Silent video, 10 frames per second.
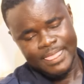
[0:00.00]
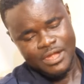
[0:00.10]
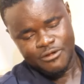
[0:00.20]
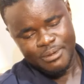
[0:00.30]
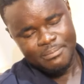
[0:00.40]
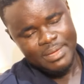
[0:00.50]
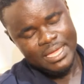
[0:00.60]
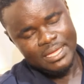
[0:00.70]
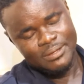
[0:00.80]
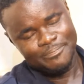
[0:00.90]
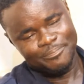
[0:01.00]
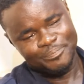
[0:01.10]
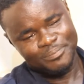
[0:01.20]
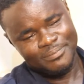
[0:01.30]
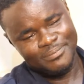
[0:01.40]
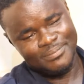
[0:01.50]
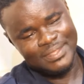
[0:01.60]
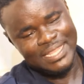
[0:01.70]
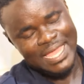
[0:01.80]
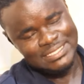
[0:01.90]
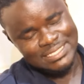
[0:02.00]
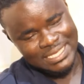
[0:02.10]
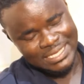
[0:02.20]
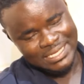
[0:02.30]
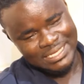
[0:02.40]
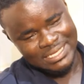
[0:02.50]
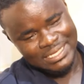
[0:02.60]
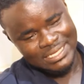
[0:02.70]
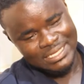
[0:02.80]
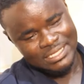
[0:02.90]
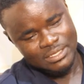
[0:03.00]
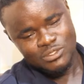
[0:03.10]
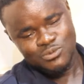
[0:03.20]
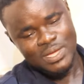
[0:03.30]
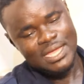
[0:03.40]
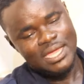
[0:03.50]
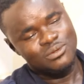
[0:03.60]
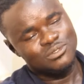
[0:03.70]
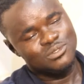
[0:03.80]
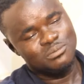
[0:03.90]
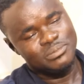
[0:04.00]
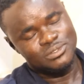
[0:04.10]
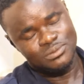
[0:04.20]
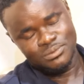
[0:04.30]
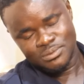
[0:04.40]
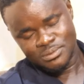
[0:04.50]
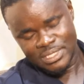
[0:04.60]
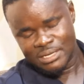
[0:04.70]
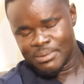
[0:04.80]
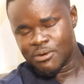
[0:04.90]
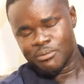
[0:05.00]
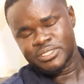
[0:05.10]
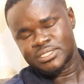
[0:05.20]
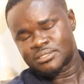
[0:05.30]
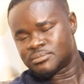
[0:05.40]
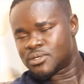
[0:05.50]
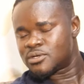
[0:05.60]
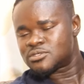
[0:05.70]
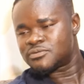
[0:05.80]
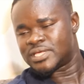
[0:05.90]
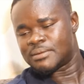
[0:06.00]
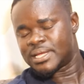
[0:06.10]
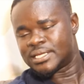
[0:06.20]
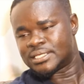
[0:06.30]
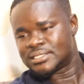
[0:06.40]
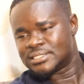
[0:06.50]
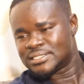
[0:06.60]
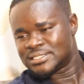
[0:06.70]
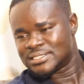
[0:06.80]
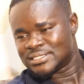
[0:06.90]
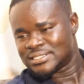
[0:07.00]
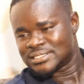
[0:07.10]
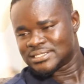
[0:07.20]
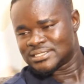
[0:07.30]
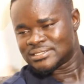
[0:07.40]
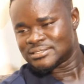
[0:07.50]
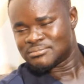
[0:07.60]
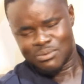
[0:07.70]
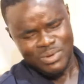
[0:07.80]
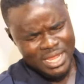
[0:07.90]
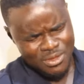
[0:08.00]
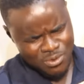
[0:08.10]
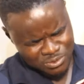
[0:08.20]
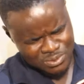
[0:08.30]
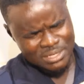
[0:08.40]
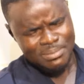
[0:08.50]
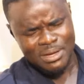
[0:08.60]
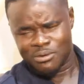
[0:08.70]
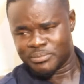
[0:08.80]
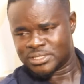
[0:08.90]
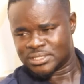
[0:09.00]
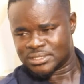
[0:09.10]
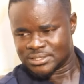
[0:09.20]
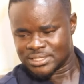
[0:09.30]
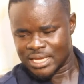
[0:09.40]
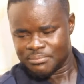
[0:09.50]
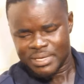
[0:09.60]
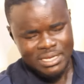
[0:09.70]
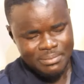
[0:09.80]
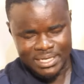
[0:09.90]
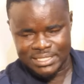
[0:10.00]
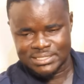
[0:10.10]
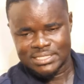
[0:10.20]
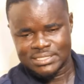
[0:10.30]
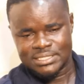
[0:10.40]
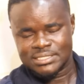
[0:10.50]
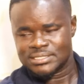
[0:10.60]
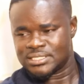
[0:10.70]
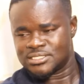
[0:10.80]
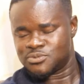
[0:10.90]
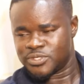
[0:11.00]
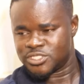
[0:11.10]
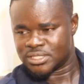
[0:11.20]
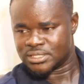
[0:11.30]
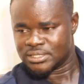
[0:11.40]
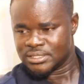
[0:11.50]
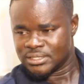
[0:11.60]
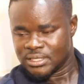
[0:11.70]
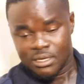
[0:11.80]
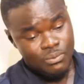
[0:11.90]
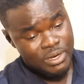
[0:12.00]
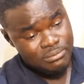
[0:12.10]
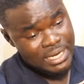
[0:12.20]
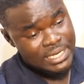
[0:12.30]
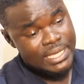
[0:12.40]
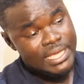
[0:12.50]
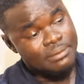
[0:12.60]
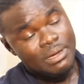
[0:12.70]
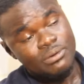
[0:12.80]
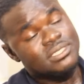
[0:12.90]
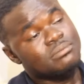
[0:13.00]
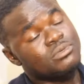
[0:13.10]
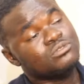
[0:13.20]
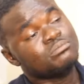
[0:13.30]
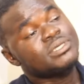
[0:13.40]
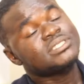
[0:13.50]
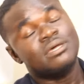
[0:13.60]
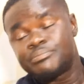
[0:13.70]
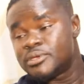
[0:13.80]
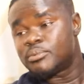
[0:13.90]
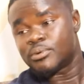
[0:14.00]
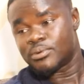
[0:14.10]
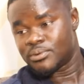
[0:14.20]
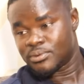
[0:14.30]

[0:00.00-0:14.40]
I remember last year there was one guy who took me to Labour Commission because of their money. But when I got to Labour Commission, I made them understand that this is the situation. When money came, I was able to pay some people.